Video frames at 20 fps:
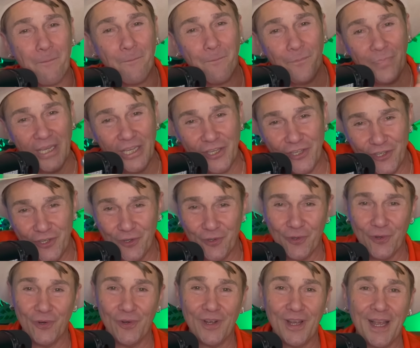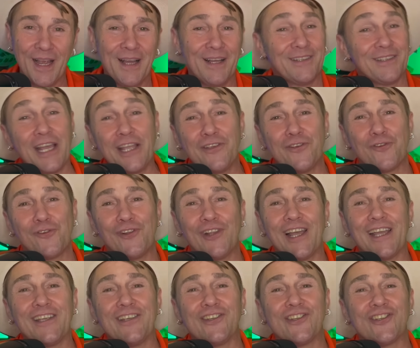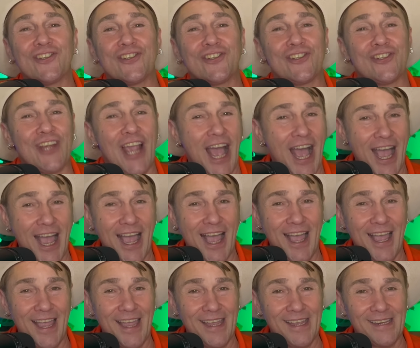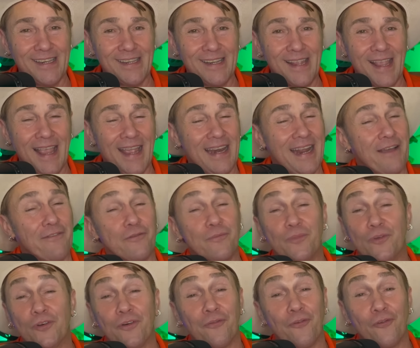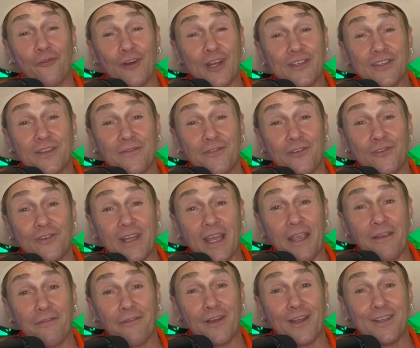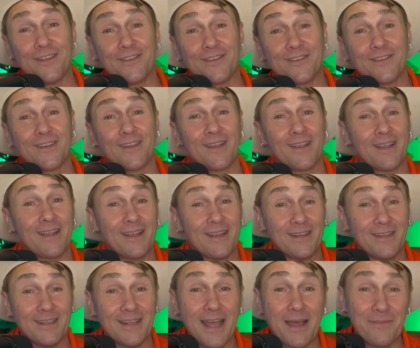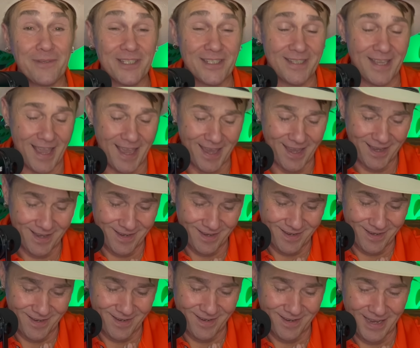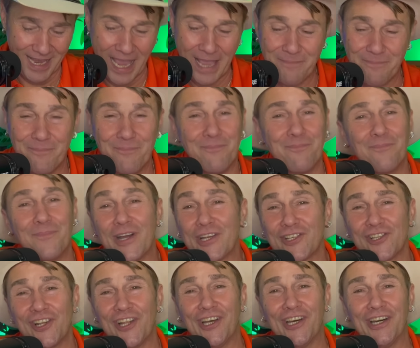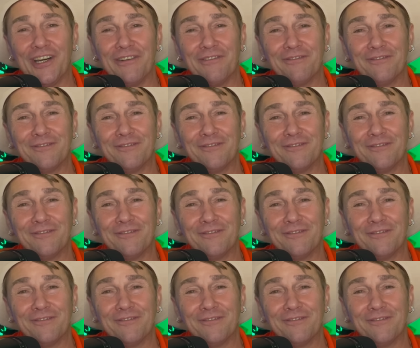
be you. Let your light shine, and have a beautiful rest of your day, friends. Namaste and much love.